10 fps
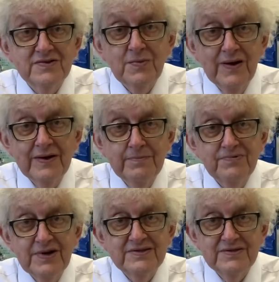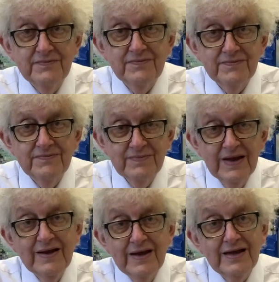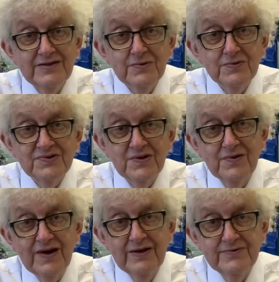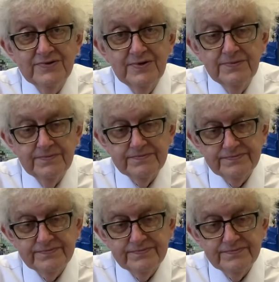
is quite impressive. It also allows you